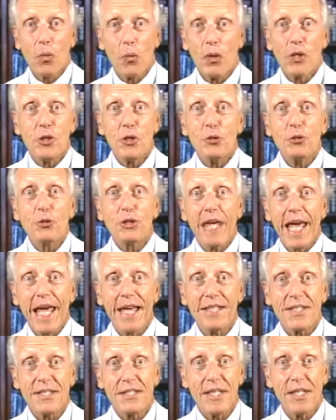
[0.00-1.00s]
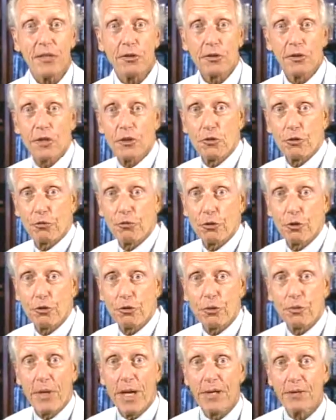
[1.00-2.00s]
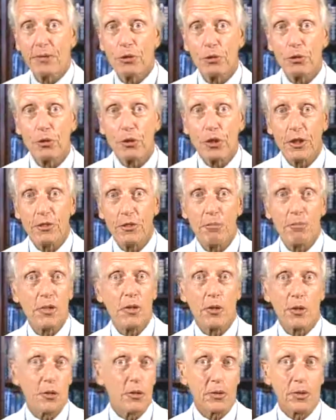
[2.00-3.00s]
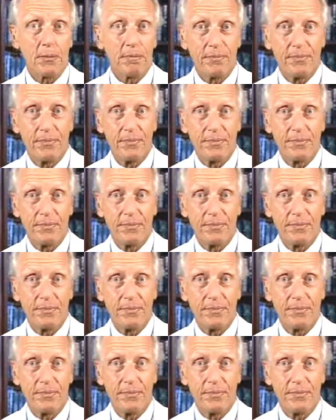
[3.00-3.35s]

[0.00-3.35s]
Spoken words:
where you can't see it unless you turn around and look in the mirror.